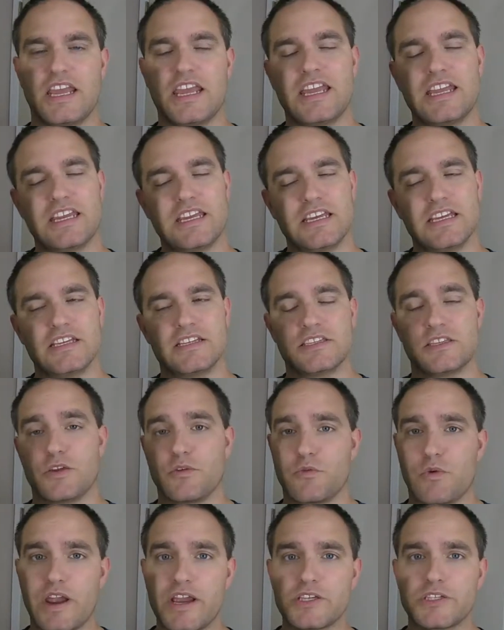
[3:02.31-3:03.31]
It is the
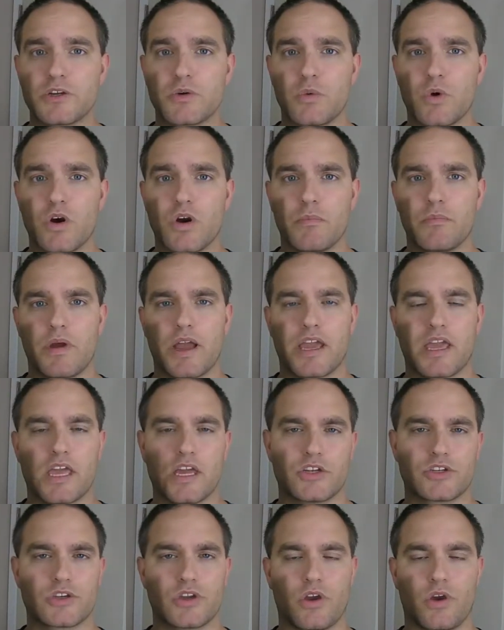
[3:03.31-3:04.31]
Razor Worm by
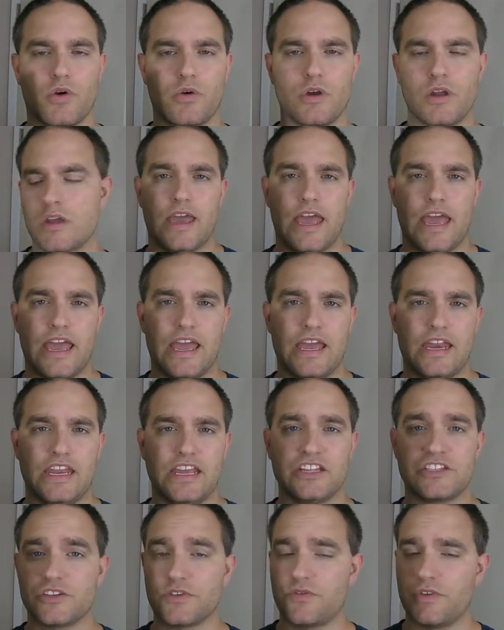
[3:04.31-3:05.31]
Ketchco, and
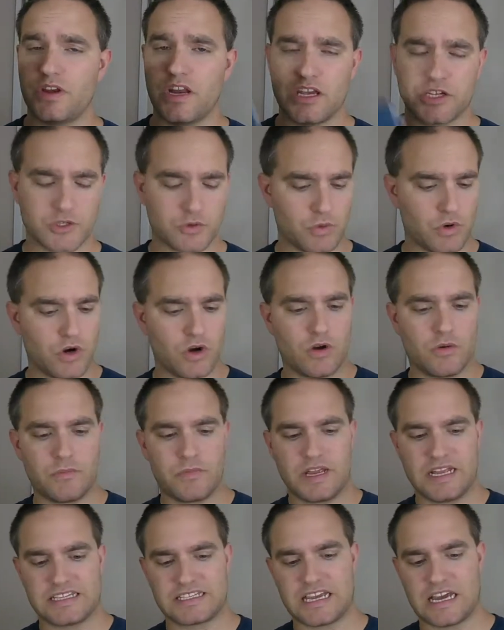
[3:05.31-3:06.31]
it's a finesse worm.
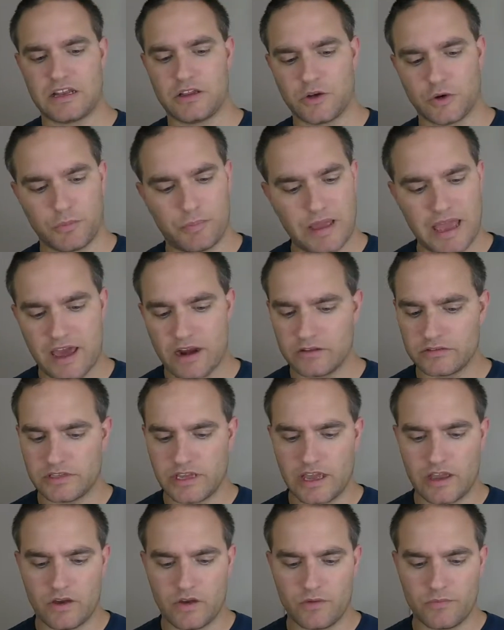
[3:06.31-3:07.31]
It's got a little paddle
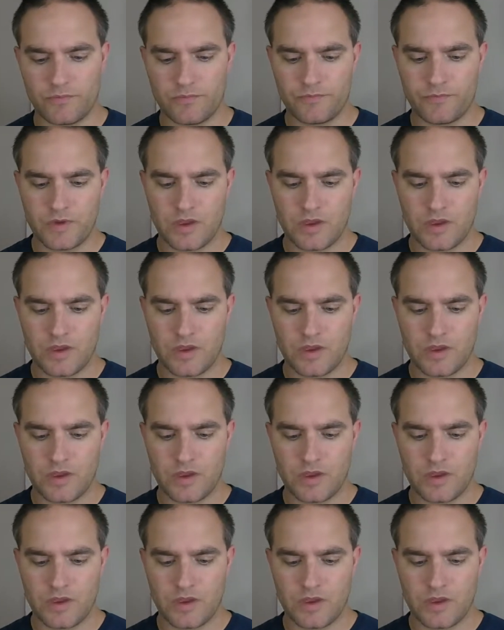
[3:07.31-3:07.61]
tail.